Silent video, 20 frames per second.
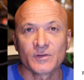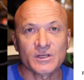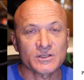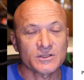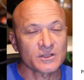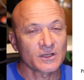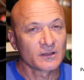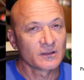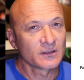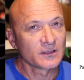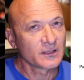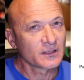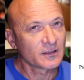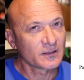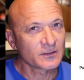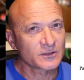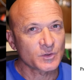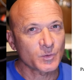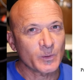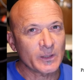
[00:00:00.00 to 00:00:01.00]
just a
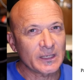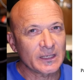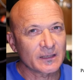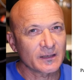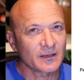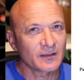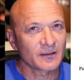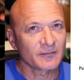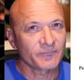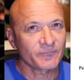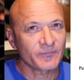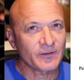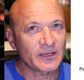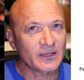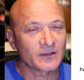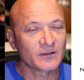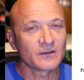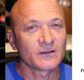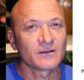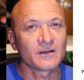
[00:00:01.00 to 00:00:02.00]
little tweak in the
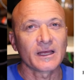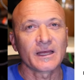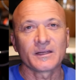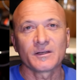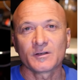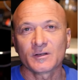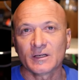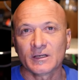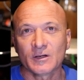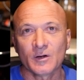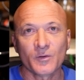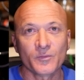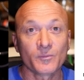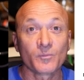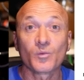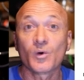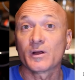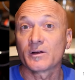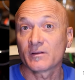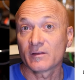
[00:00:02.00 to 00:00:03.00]
feel, and you can go
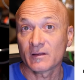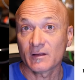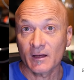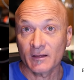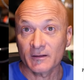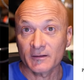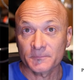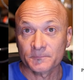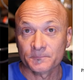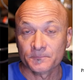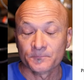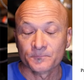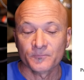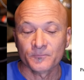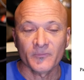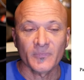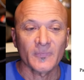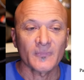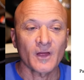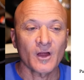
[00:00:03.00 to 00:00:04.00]
from one to the other.
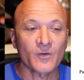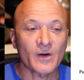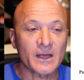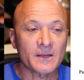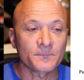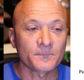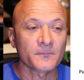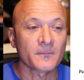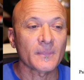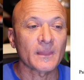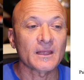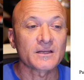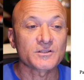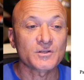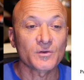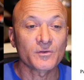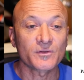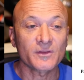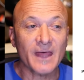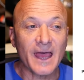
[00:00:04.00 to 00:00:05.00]
All right.
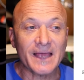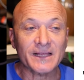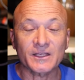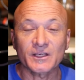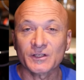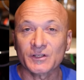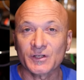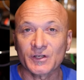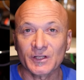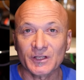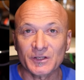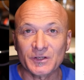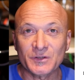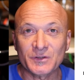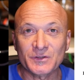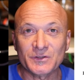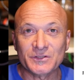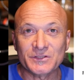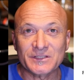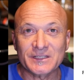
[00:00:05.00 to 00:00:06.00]
So that
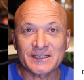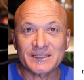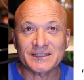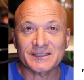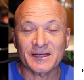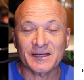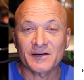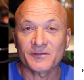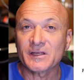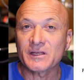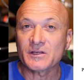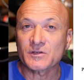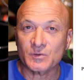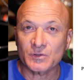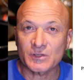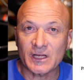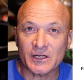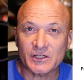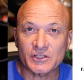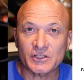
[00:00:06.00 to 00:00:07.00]
concludes this kind of
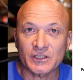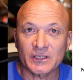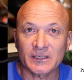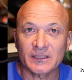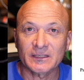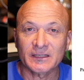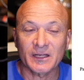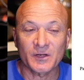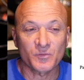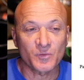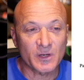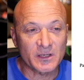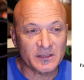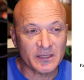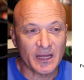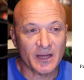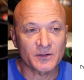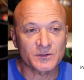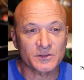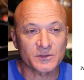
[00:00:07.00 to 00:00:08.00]
introduction and
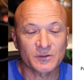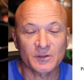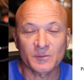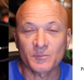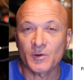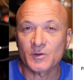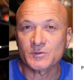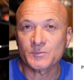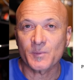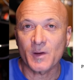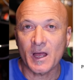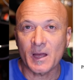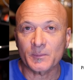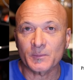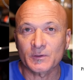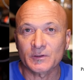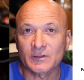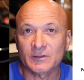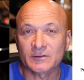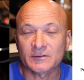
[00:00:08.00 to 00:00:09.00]
rundown to the most
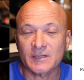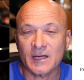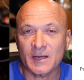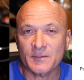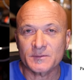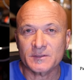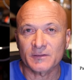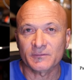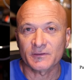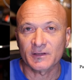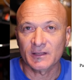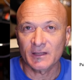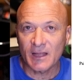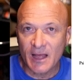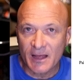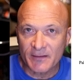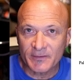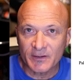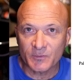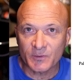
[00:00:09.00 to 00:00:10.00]
popular types of
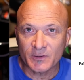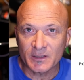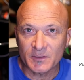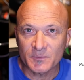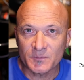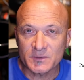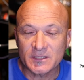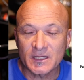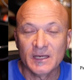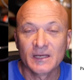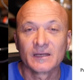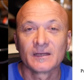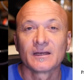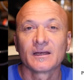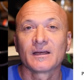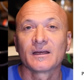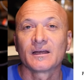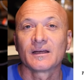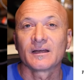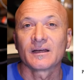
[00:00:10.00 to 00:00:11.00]
clave rhythms.
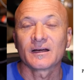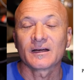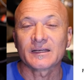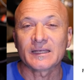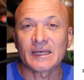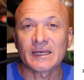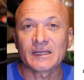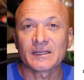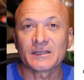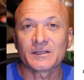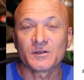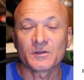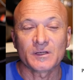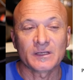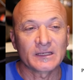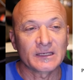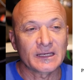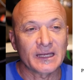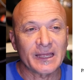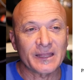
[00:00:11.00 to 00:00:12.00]
Again, you
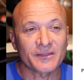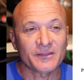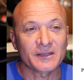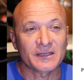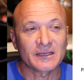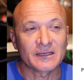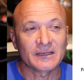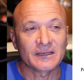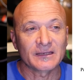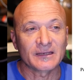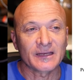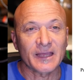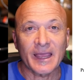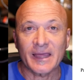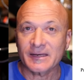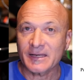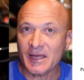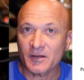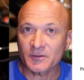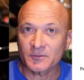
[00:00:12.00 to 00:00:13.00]
can get the
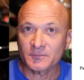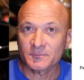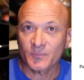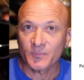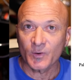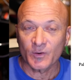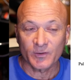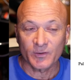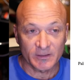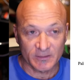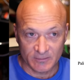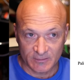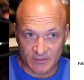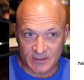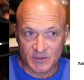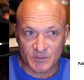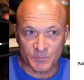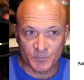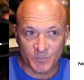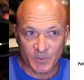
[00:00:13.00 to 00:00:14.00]
handout or the,
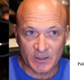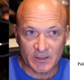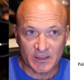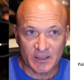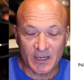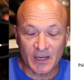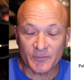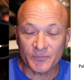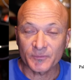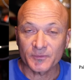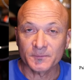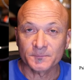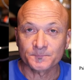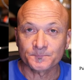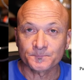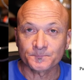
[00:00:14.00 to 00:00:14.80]
this PDF,